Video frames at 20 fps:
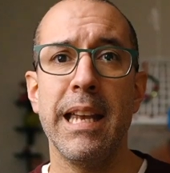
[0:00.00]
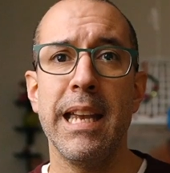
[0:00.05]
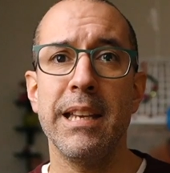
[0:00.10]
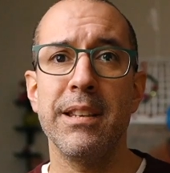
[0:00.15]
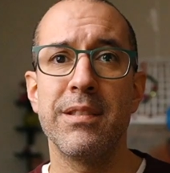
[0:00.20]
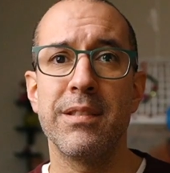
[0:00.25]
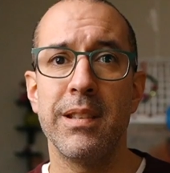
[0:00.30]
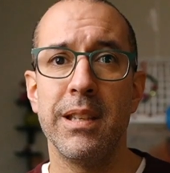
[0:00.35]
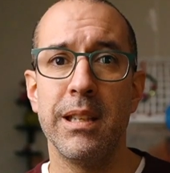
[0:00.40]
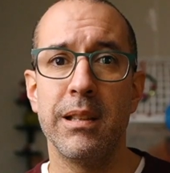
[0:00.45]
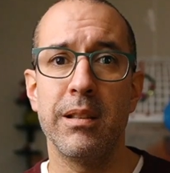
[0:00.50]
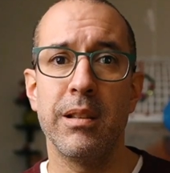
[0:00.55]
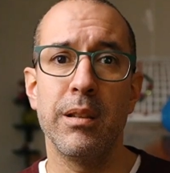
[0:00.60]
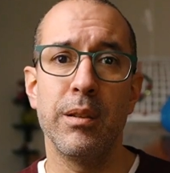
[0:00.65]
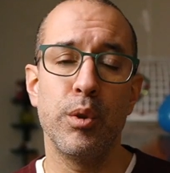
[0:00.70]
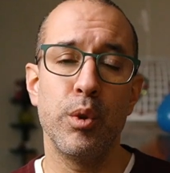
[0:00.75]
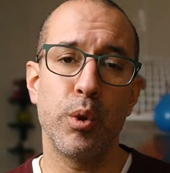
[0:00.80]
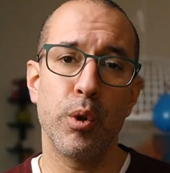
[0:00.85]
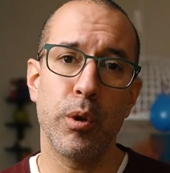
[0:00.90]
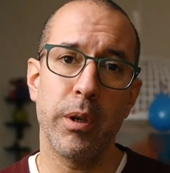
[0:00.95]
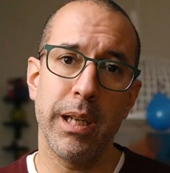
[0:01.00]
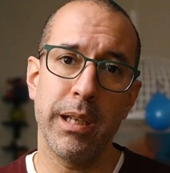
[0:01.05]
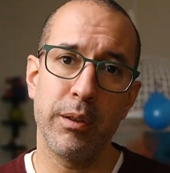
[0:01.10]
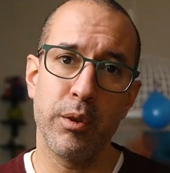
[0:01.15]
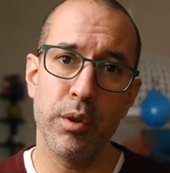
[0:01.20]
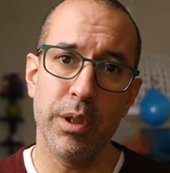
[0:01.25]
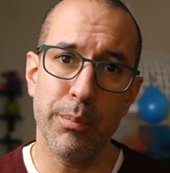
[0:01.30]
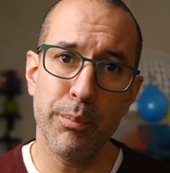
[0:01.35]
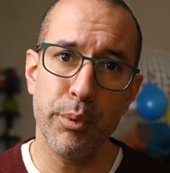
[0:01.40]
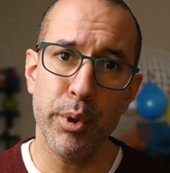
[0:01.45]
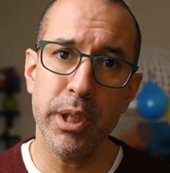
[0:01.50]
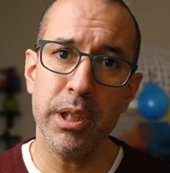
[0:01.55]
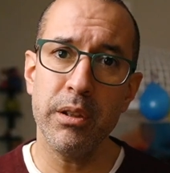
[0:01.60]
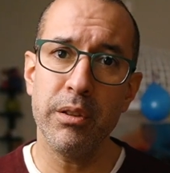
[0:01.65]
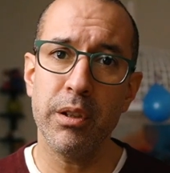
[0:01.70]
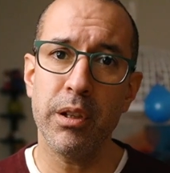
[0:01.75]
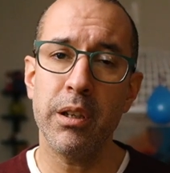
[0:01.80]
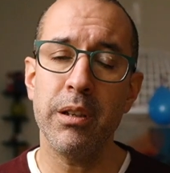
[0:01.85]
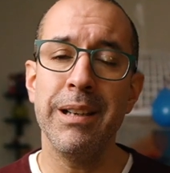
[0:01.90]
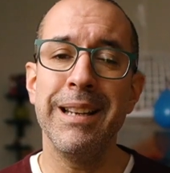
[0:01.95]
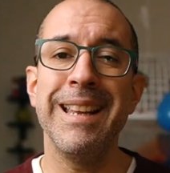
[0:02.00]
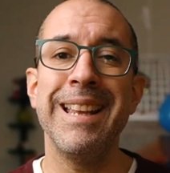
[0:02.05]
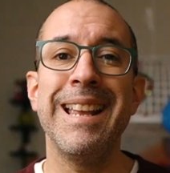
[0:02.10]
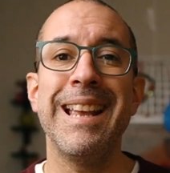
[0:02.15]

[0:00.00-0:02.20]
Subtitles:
exit to connect to the printer,